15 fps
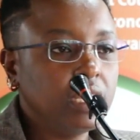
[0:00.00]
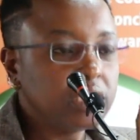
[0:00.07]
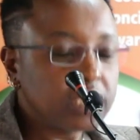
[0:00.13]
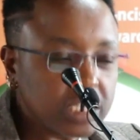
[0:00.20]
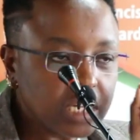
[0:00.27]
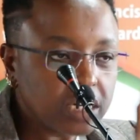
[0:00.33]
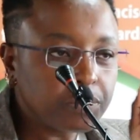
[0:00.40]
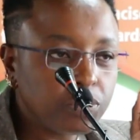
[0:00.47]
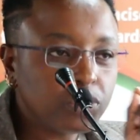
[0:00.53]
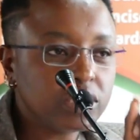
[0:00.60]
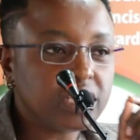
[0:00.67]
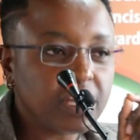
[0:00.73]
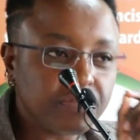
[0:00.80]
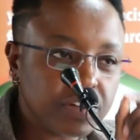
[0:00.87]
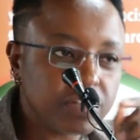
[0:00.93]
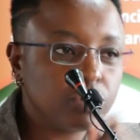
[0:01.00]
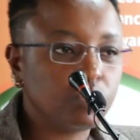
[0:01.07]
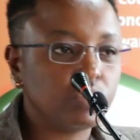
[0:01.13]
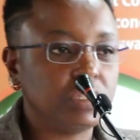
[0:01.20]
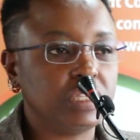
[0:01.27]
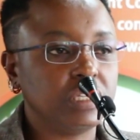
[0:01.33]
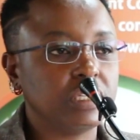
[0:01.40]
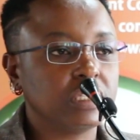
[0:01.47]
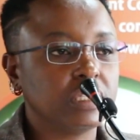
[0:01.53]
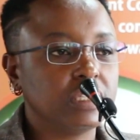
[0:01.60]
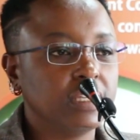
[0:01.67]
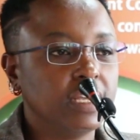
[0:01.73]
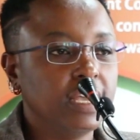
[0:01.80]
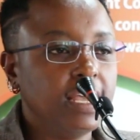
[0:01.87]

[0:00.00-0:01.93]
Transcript: treasury bonds are very good things.